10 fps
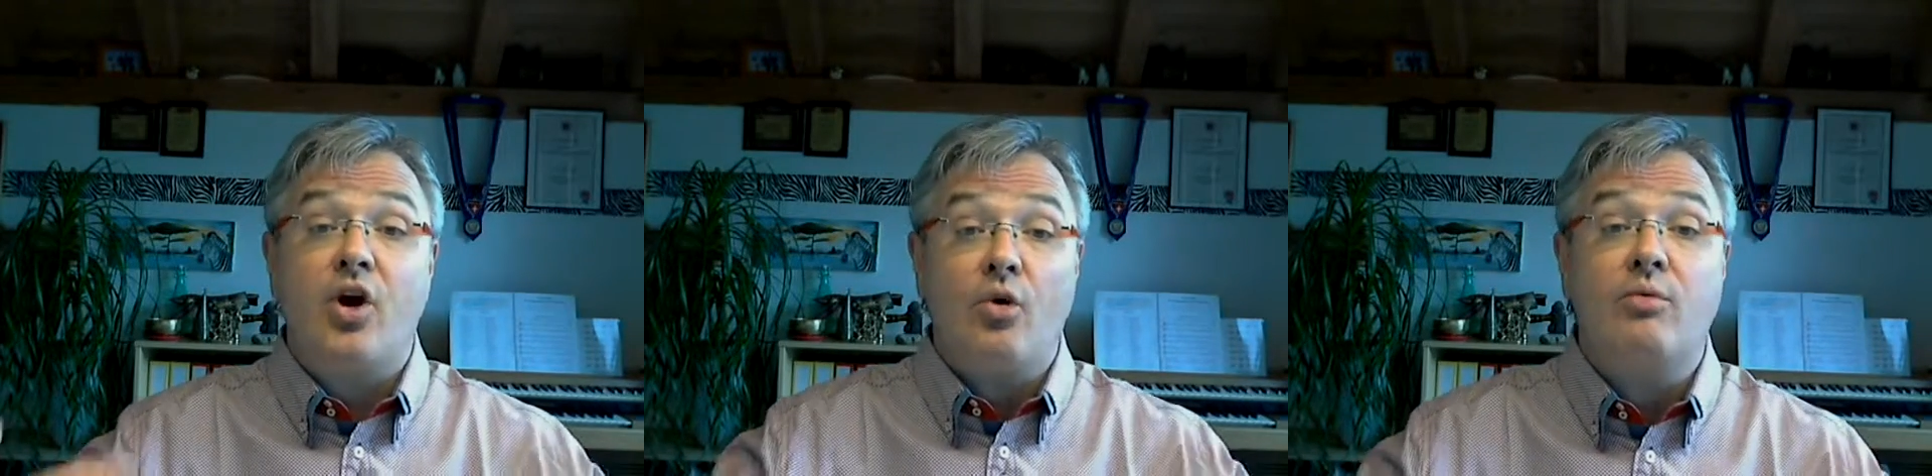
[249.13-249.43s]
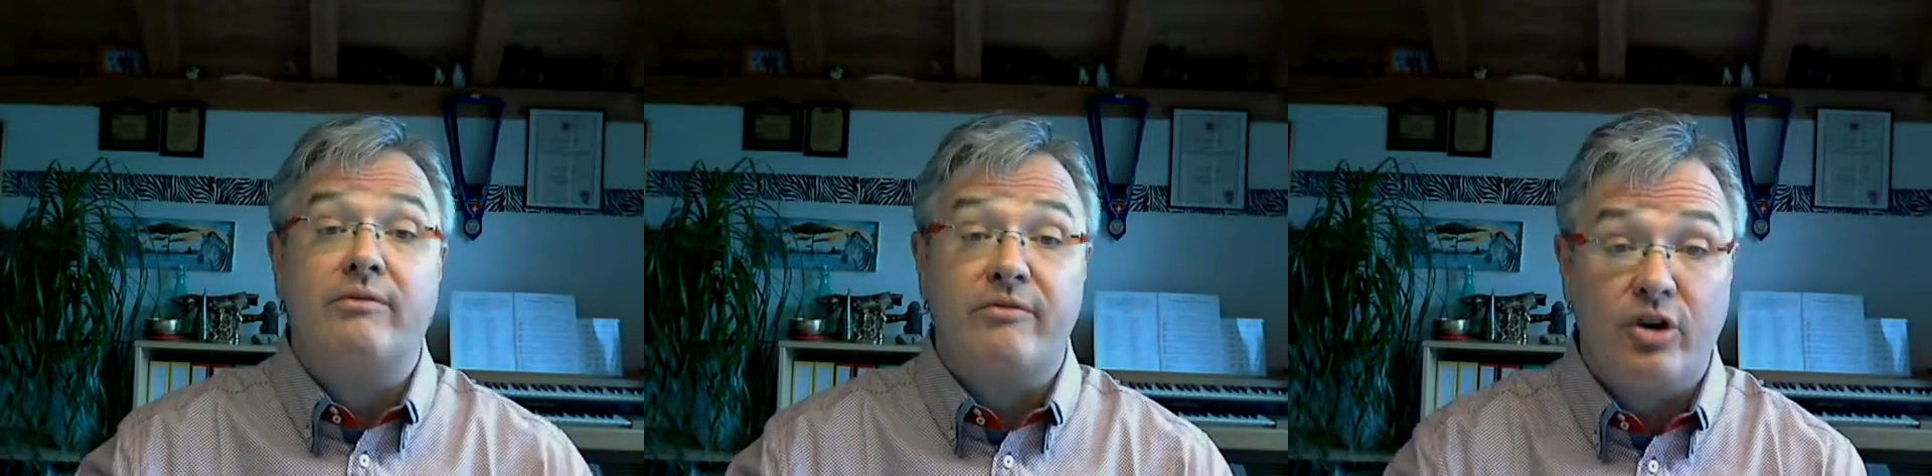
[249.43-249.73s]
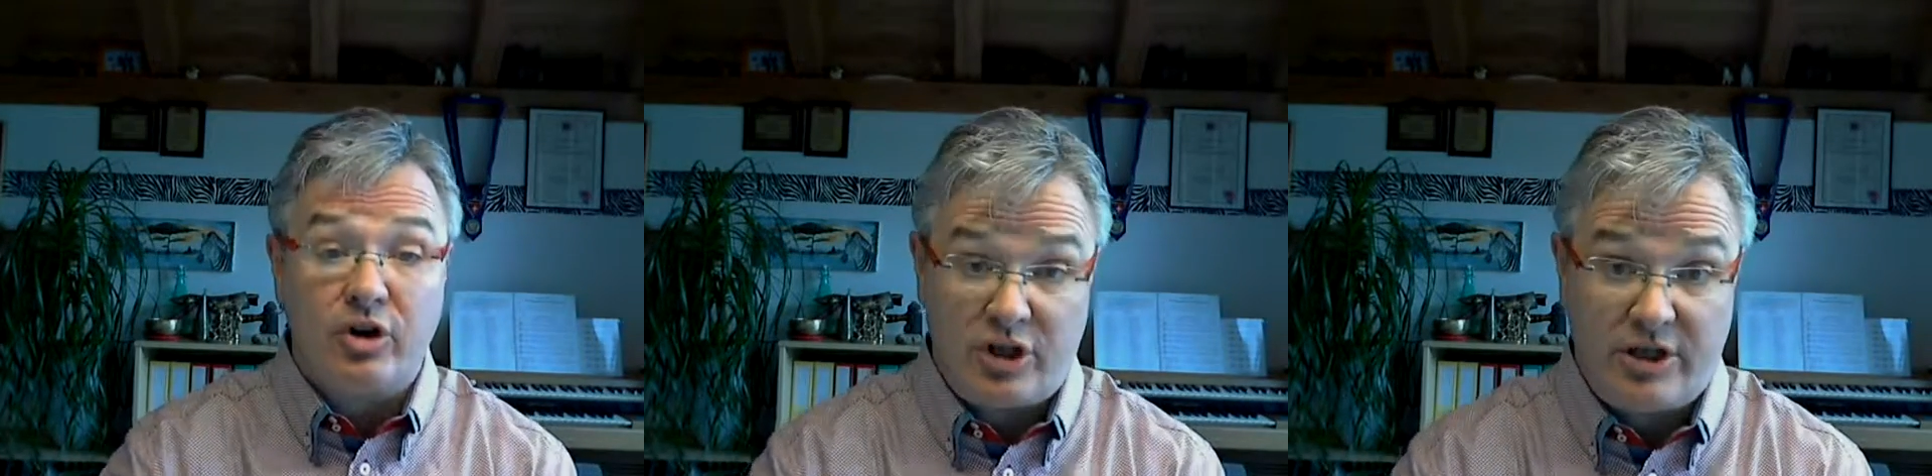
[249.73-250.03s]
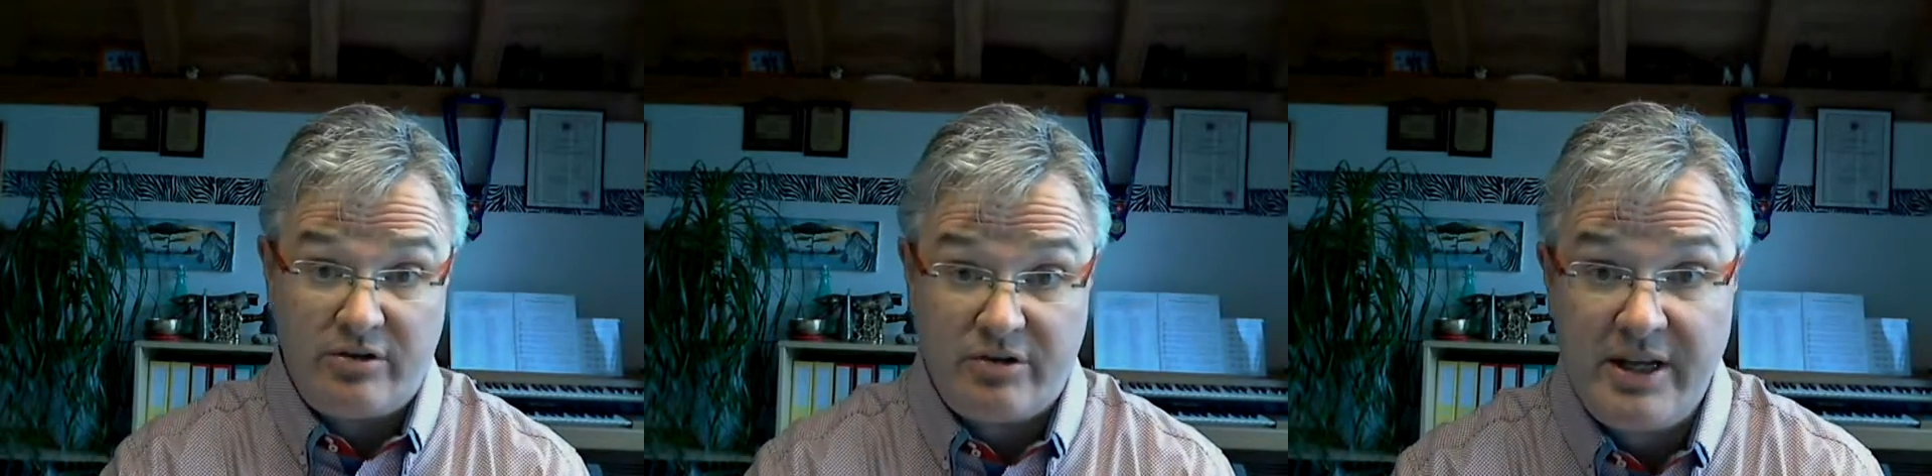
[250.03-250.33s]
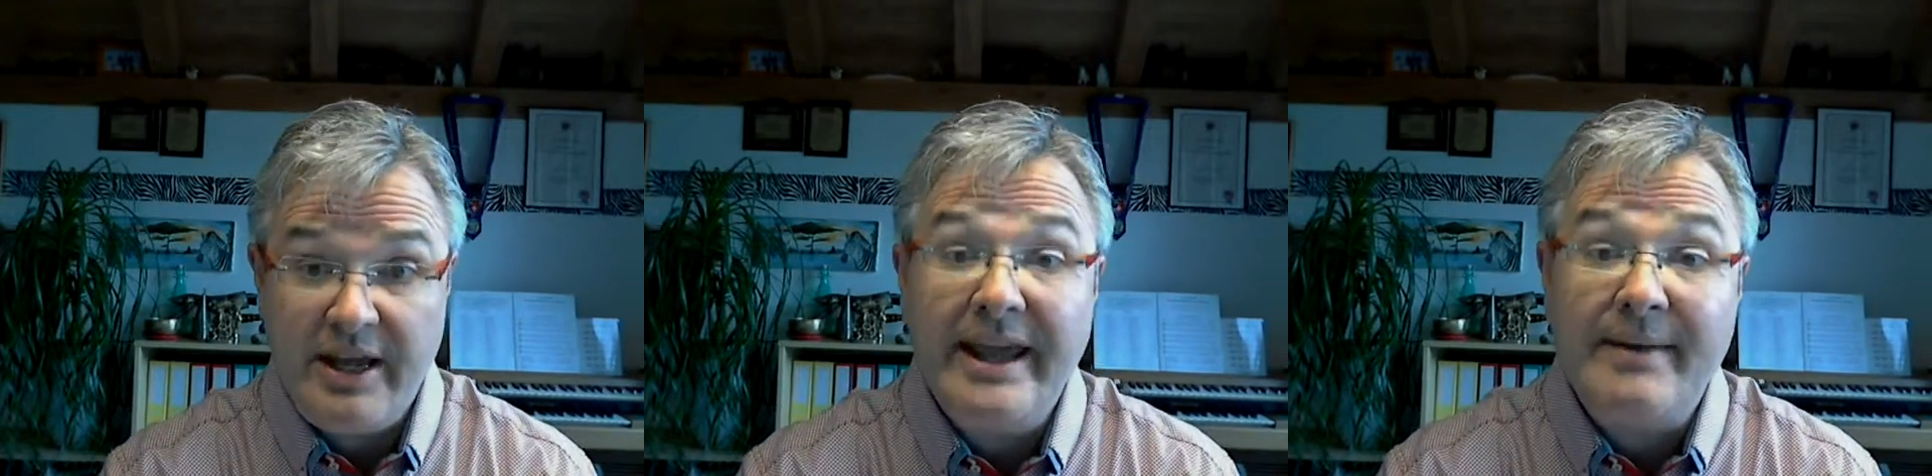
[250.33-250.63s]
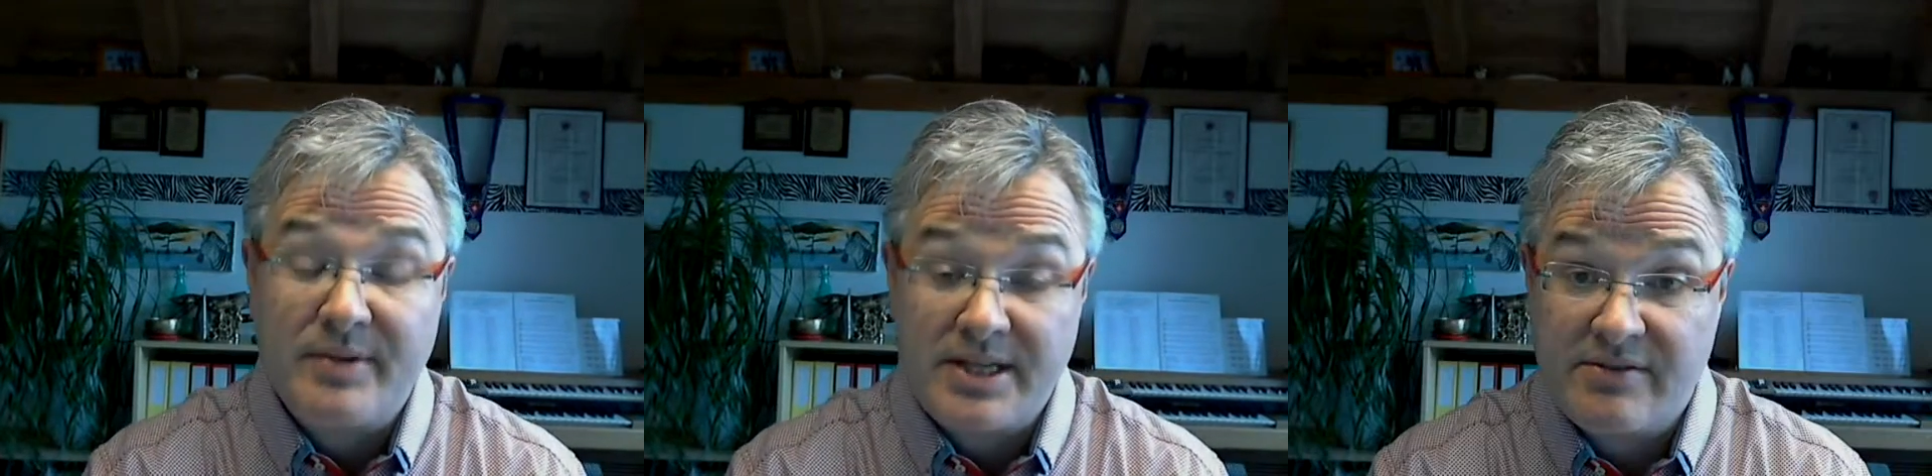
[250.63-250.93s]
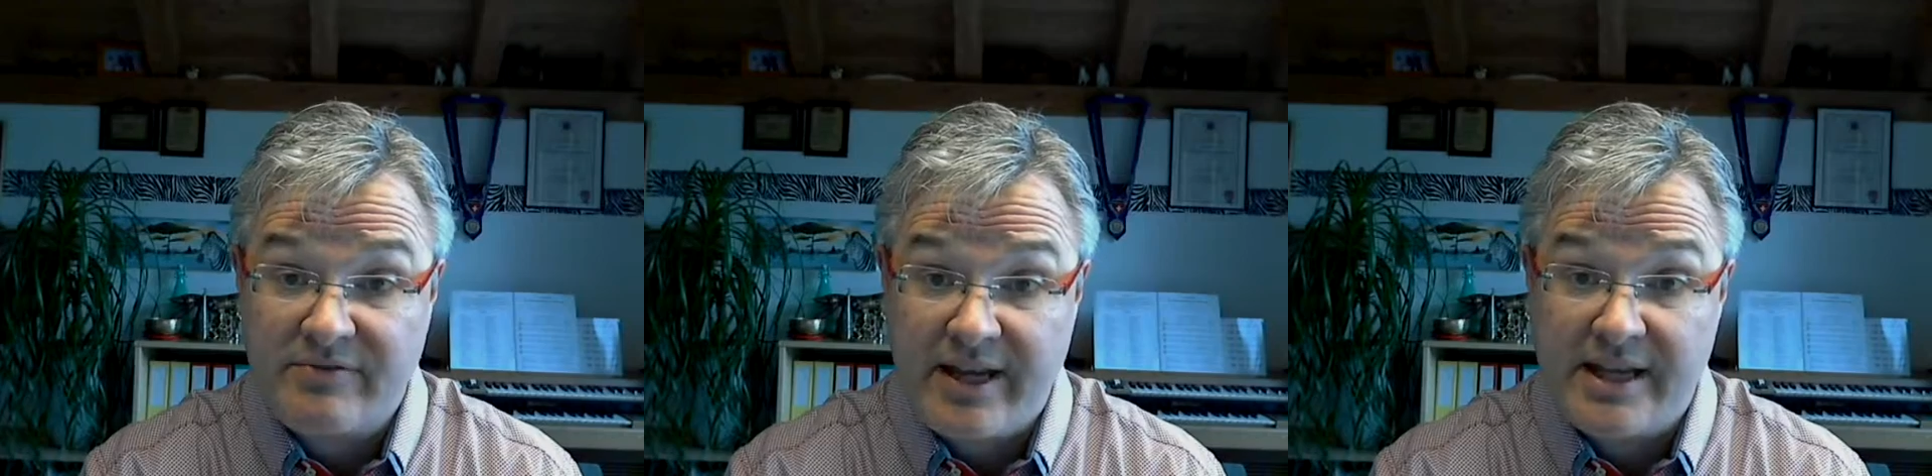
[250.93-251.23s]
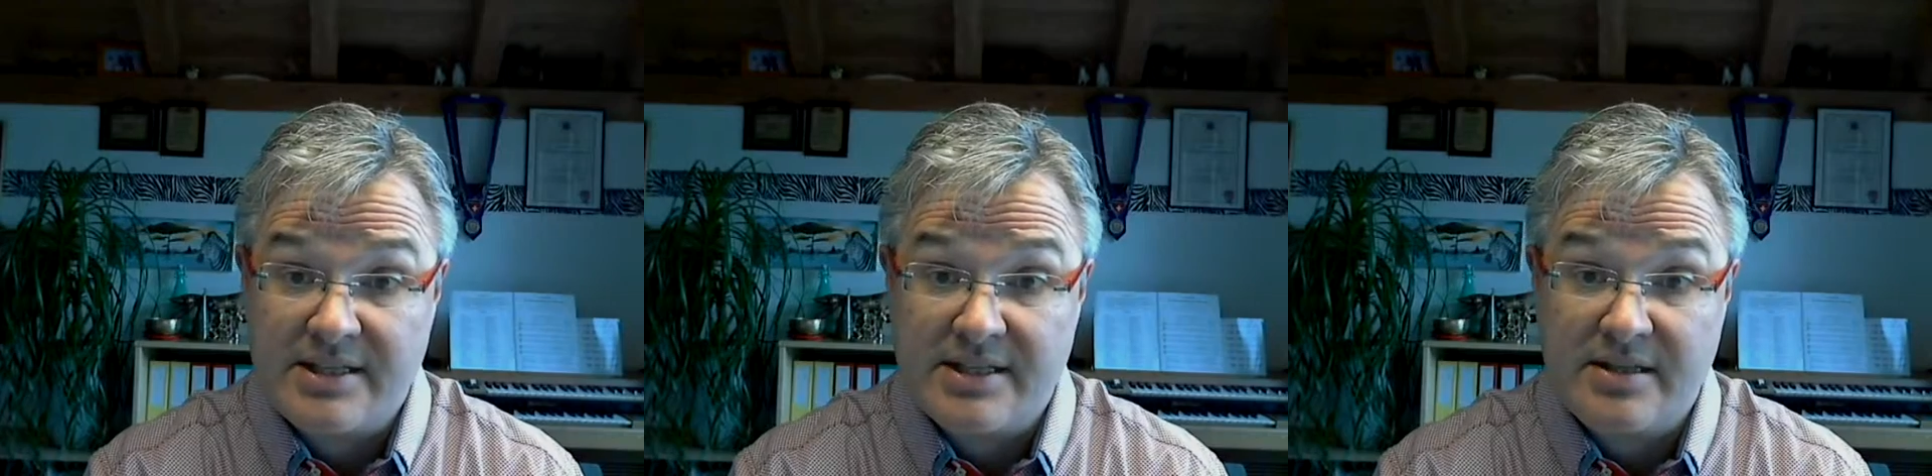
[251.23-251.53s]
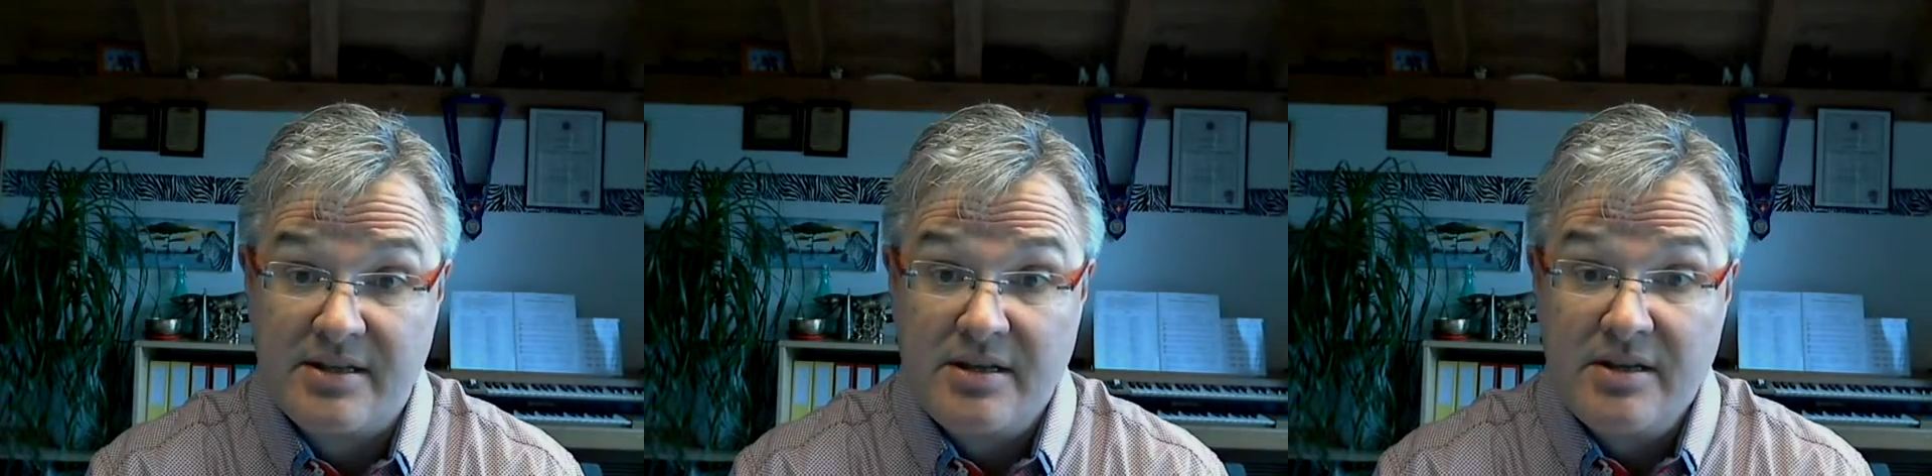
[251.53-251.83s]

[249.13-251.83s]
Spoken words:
over workload in this phase.